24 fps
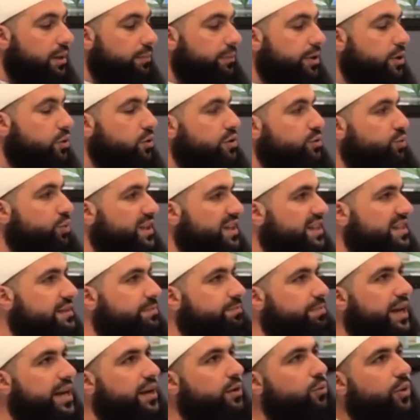because we
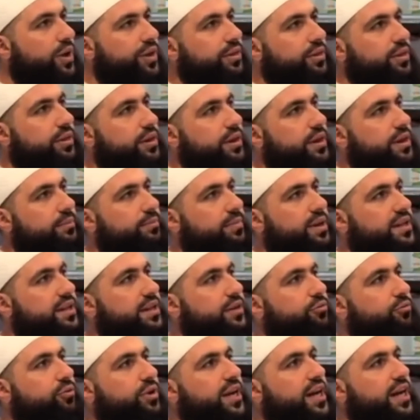display one thing but
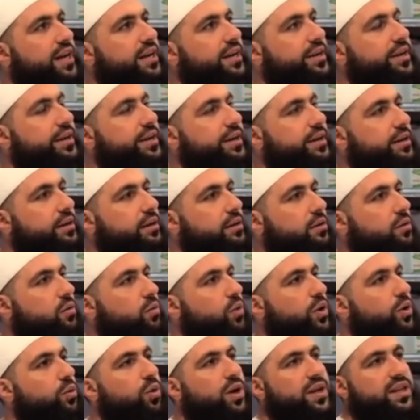in reality
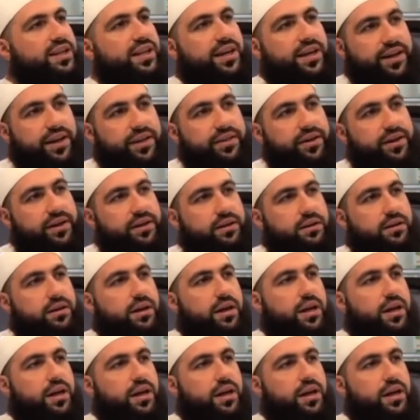we want another.